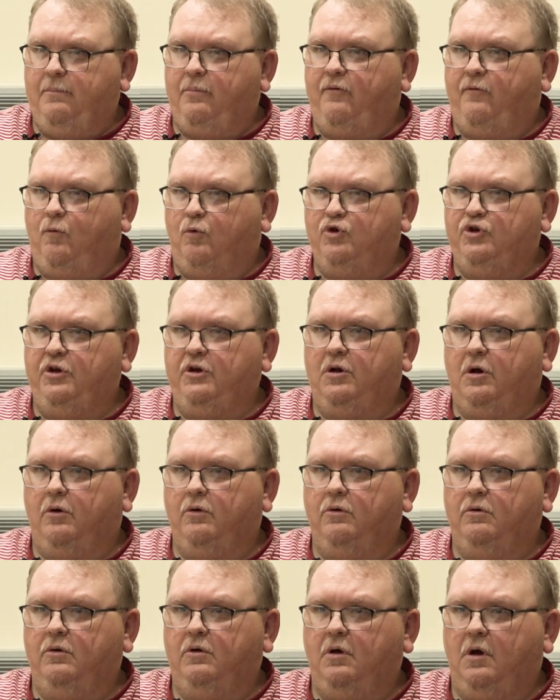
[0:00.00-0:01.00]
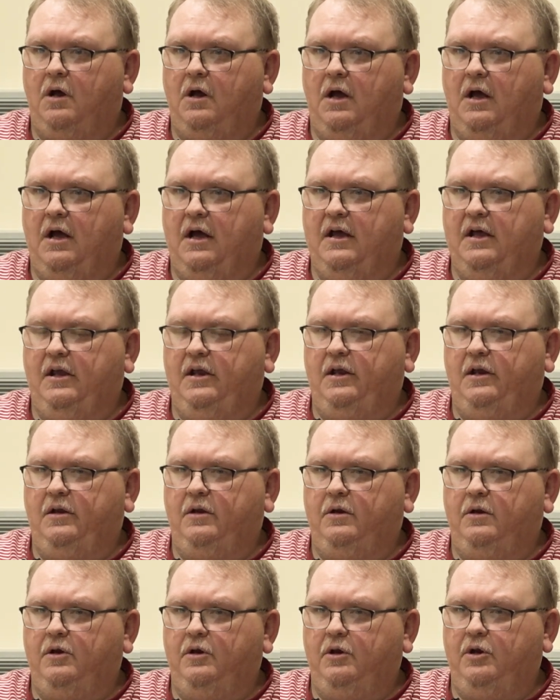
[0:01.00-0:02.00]
before she turned a
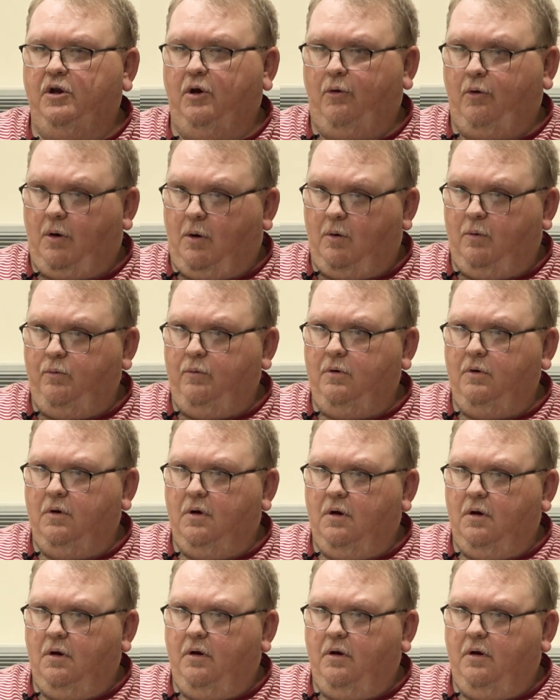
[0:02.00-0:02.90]
year old